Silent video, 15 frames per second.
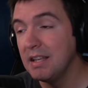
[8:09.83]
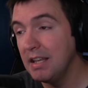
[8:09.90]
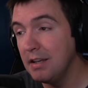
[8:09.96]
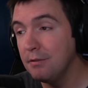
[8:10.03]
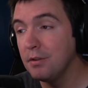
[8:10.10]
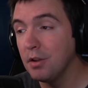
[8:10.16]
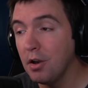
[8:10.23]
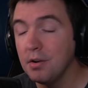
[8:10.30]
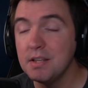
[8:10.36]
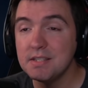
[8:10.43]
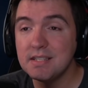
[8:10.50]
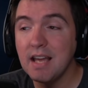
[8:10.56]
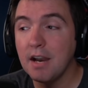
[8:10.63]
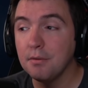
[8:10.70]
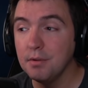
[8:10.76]
even though
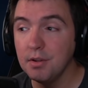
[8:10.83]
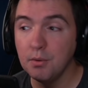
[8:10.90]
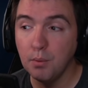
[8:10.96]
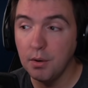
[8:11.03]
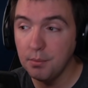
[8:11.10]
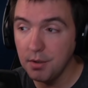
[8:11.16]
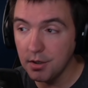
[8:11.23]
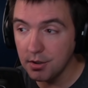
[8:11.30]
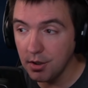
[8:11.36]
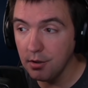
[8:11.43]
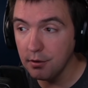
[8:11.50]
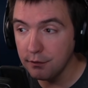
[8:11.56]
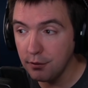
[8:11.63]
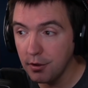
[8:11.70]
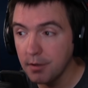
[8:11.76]
it's not really what we are
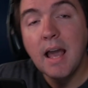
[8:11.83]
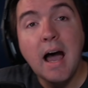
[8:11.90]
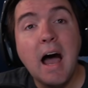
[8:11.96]
going for.